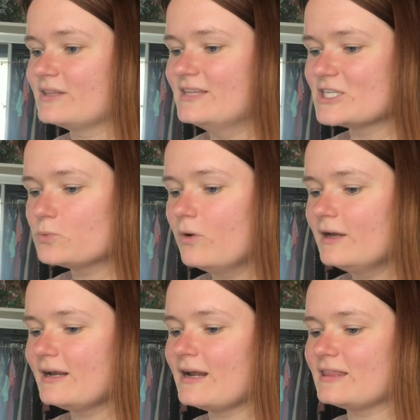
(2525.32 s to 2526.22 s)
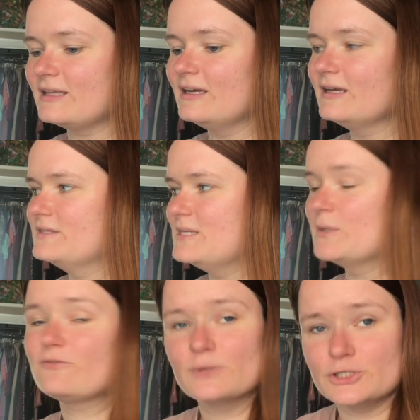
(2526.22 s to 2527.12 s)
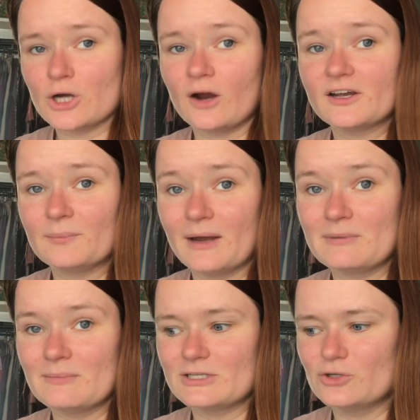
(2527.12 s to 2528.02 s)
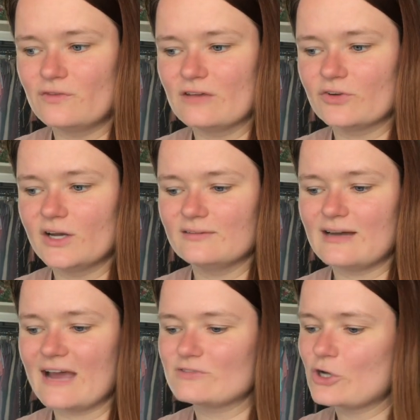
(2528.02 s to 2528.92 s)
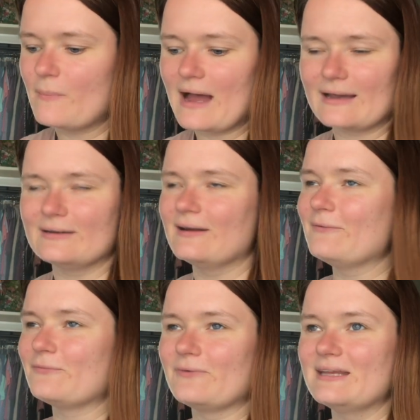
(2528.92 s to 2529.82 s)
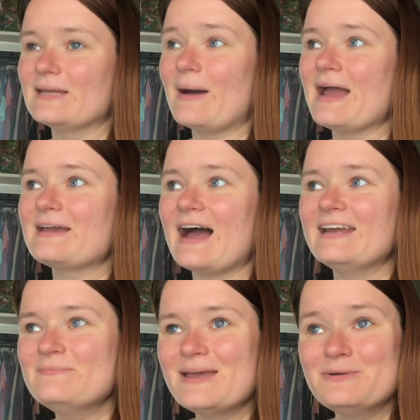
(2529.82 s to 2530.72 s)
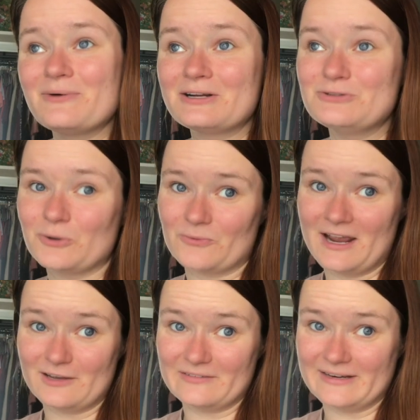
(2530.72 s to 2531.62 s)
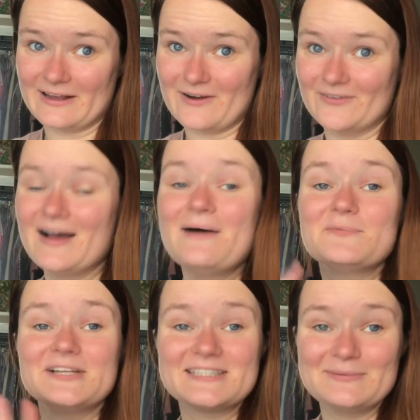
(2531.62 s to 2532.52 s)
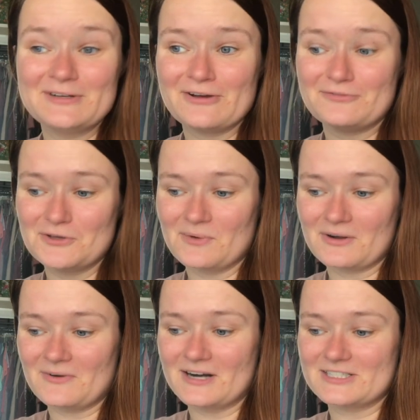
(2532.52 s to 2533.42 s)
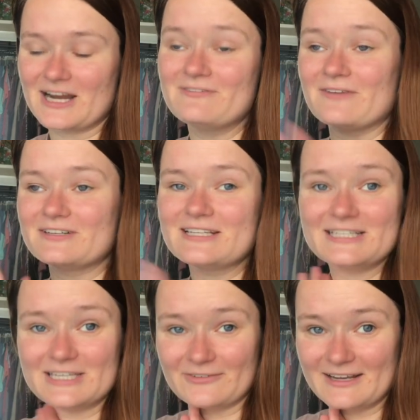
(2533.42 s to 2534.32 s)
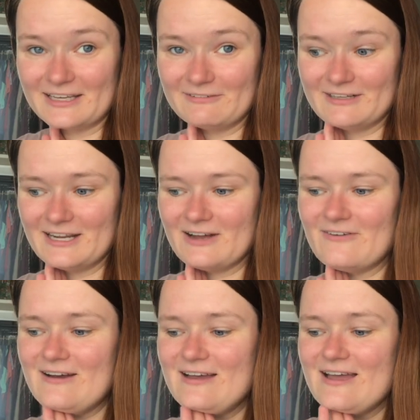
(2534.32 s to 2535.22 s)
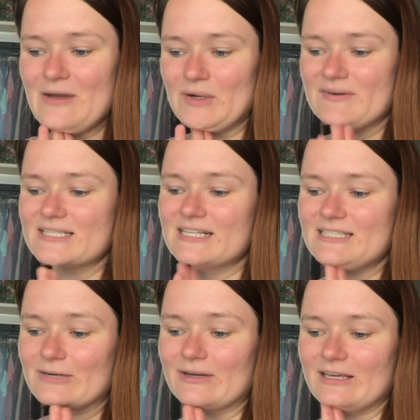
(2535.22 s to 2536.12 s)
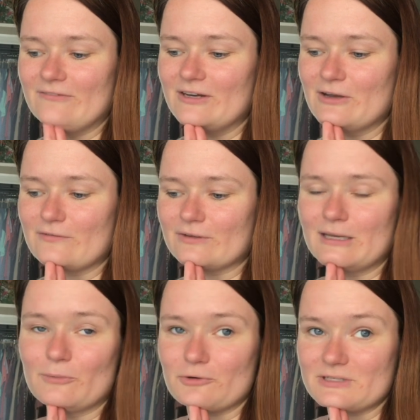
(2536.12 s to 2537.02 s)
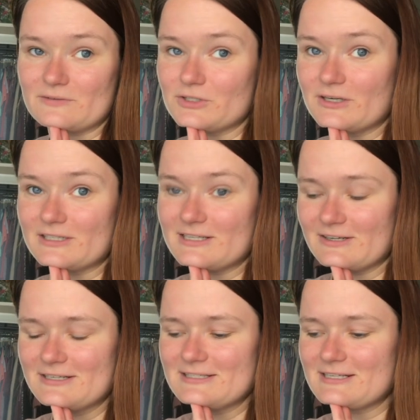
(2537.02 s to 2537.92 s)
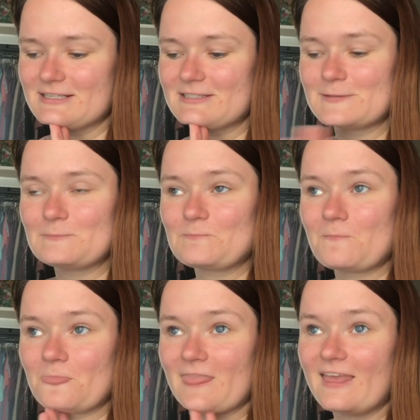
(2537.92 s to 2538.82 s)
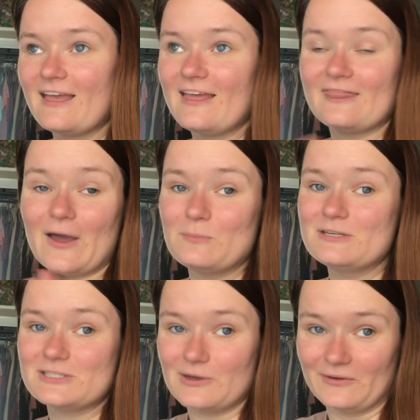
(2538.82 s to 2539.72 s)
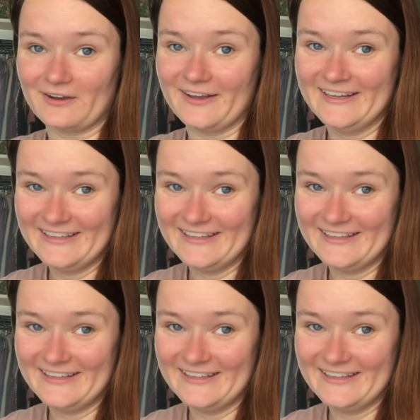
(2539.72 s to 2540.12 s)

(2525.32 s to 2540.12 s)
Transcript: this one and I think Demon from the Dark might be my two favorite I have to go back and read them I kind of maybe want to do a rank video please let me know if you want to watch I've never done a tier ranking video what if I did a tier ranking video for the Immortals After Dark series because that would be so good